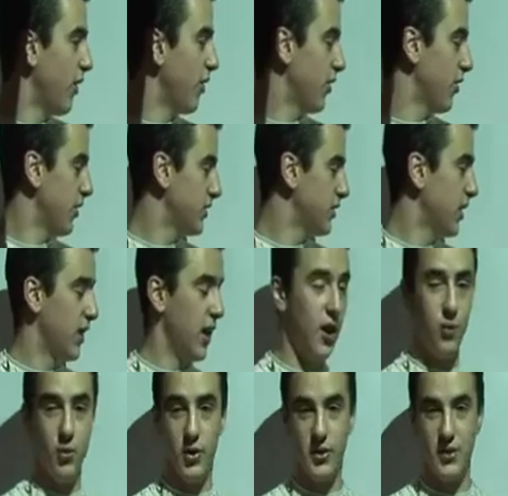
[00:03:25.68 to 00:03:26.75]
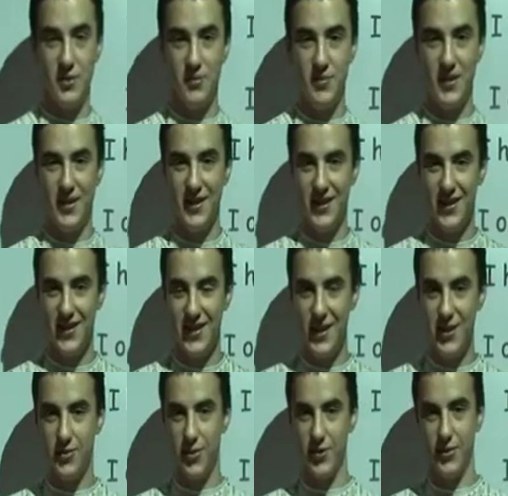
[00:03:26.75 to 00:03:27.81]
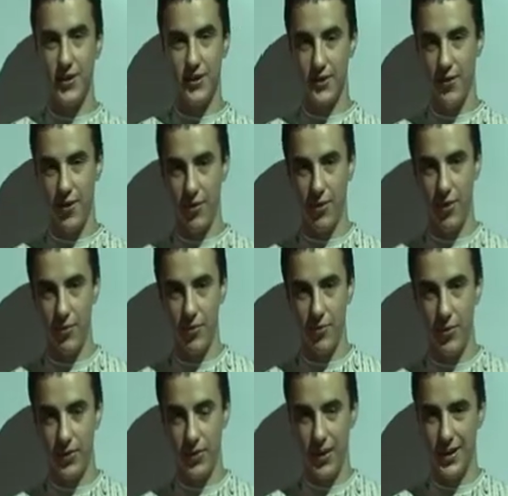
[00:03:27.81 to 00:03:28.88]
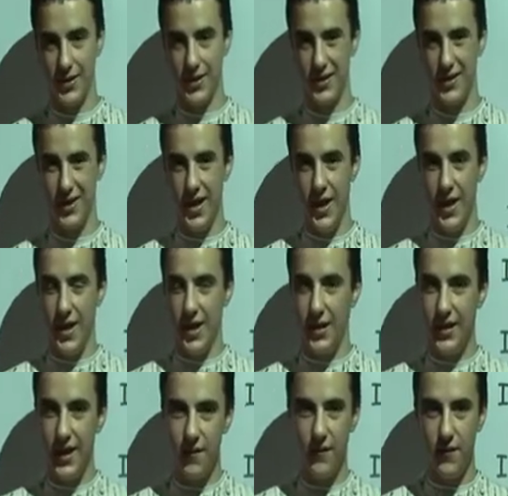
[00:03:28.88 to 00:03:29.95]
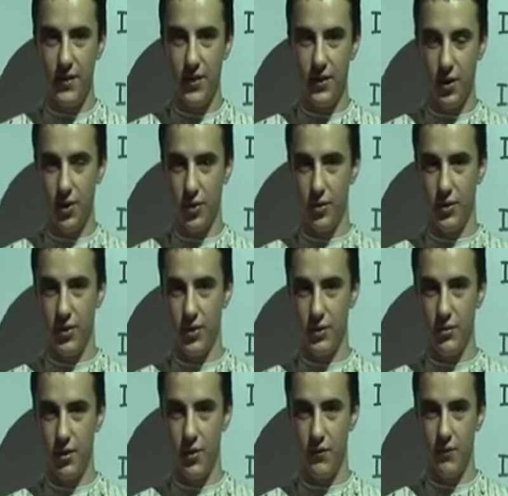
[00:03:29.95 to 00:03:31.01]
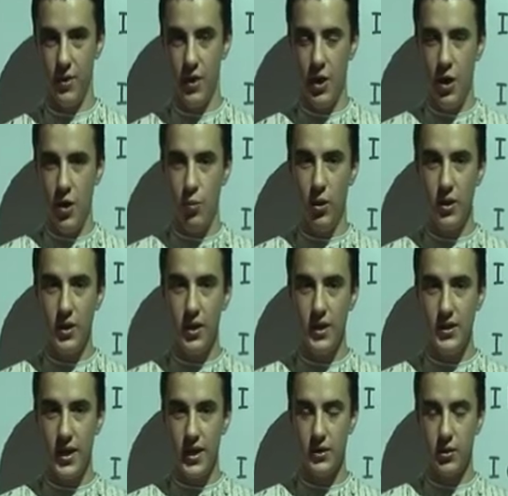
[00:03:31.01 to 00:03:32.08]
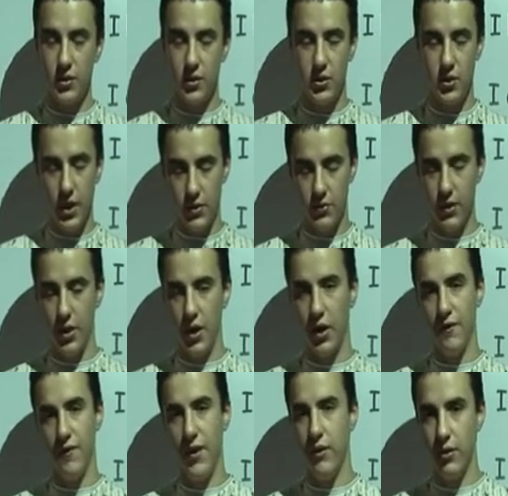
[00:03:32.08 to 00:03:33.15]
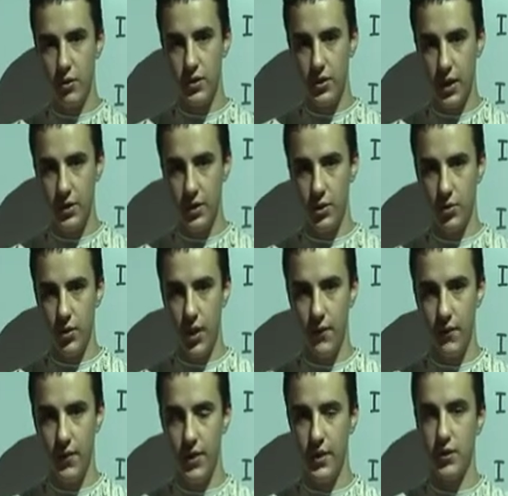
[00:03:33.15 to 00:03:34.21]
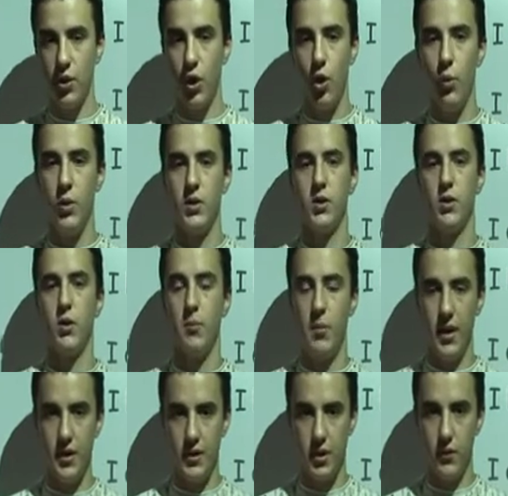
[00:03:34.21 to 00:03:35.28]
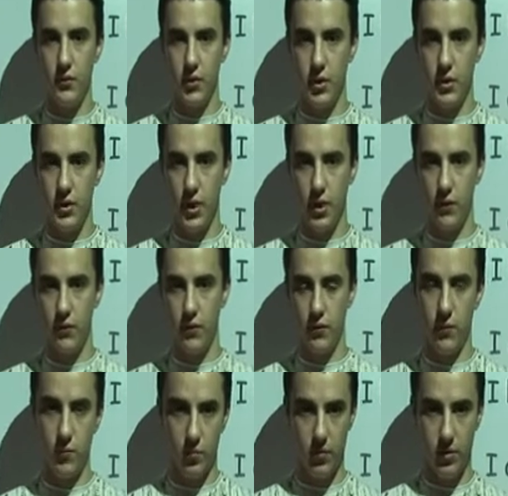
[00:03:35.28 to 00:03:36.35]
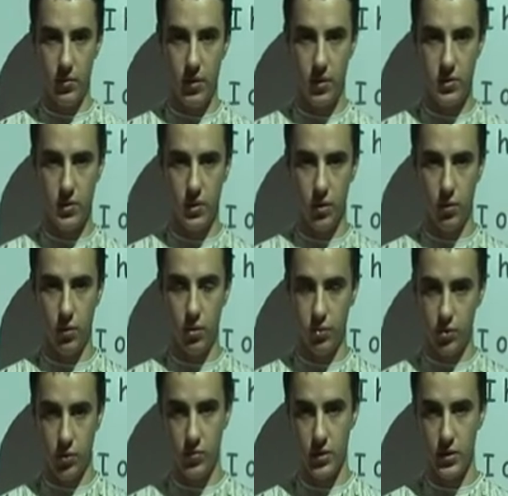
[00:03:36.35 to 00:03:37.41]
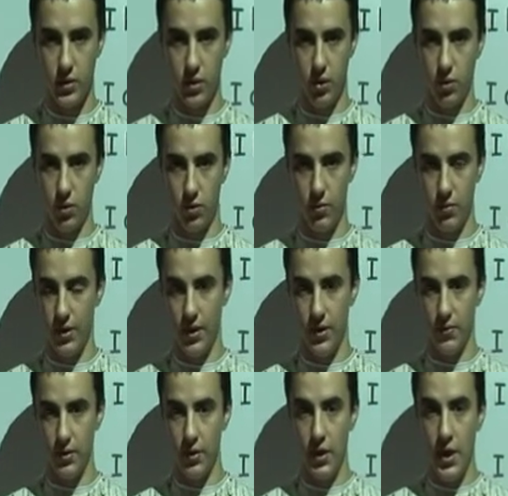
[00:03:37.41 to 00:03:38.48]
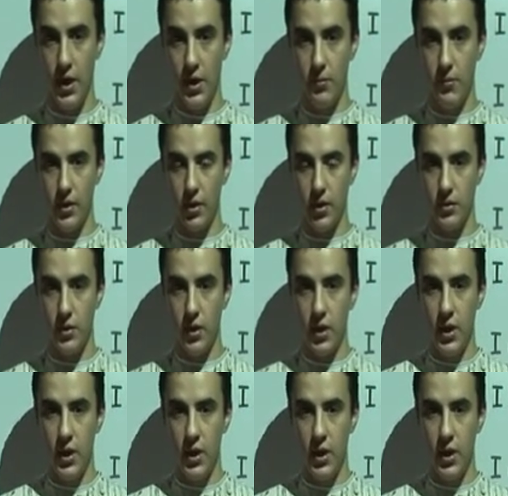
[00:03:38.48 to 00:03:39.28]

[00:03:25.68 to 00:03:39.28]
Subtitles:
others that are worse than me. This one is a very common one, and it's definitely not a good thing to have. One of the standards, just generally a very good standard to have, is always to compare yourself to yourself from 3 months ago or 2 months ago or whenever. Because